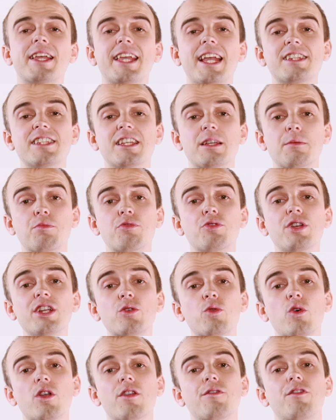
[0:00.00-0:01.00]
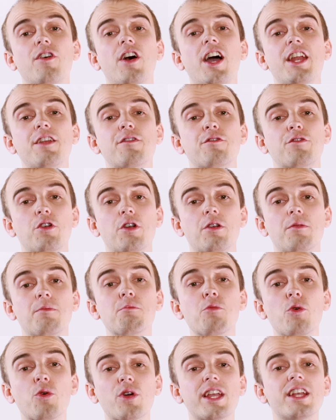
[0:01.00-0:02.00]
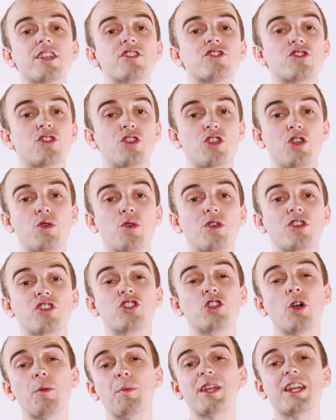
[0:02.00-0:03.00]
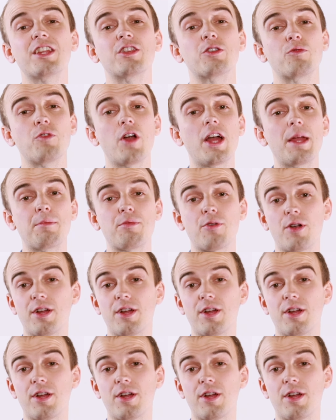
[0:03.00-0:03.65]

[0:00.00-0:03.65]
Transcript: by getting pre-qualified for a mortgage so you're shopping in the right